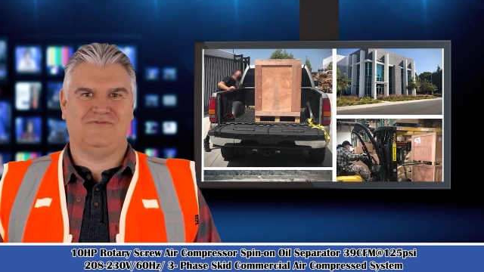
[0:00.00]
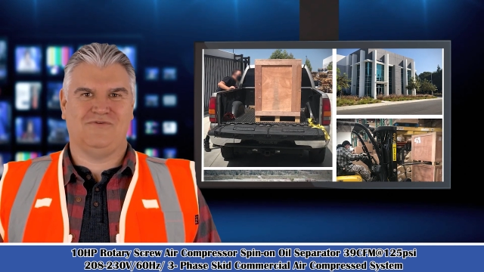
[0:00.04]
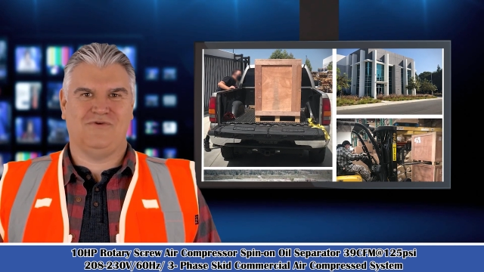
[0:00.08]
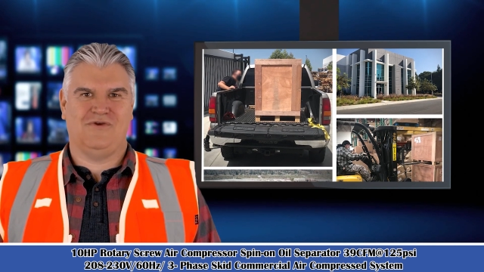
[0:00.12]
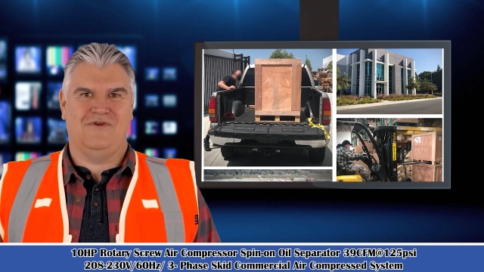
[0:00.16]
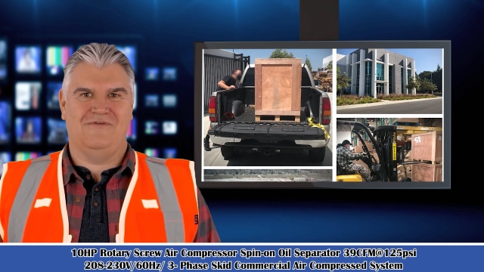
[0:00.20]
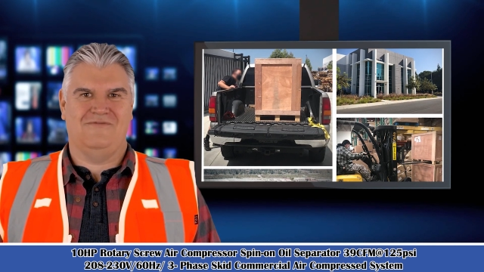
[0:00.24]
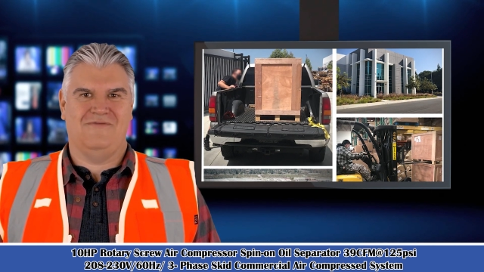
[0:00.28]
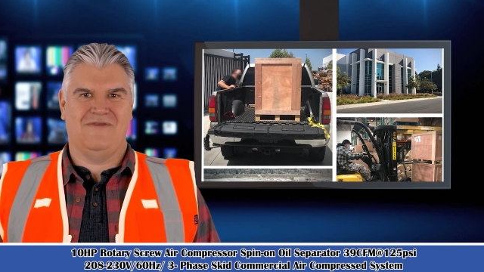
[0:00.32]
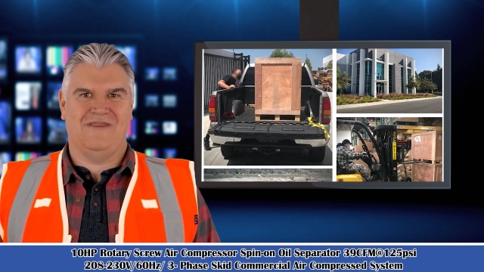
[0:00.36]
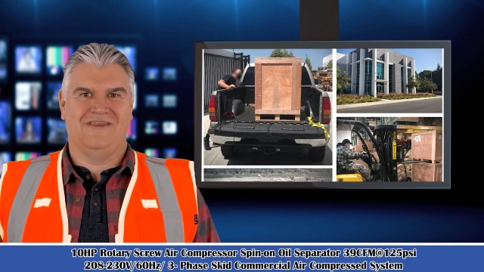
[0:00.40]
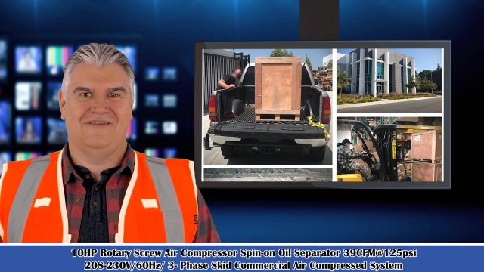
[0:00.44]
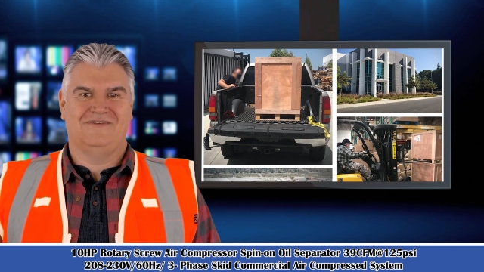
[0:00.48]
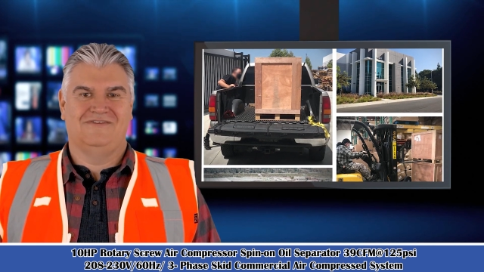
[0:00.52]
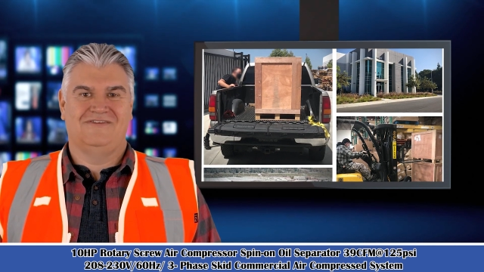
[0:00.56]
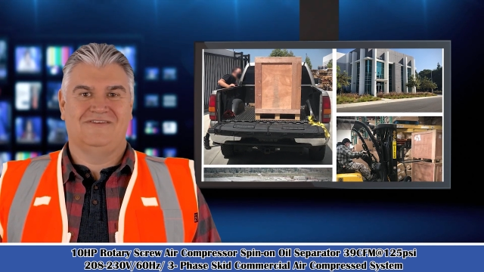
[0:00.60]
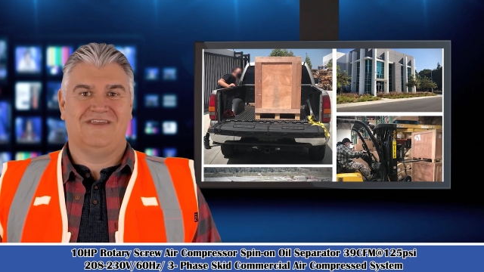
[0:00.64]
3-phase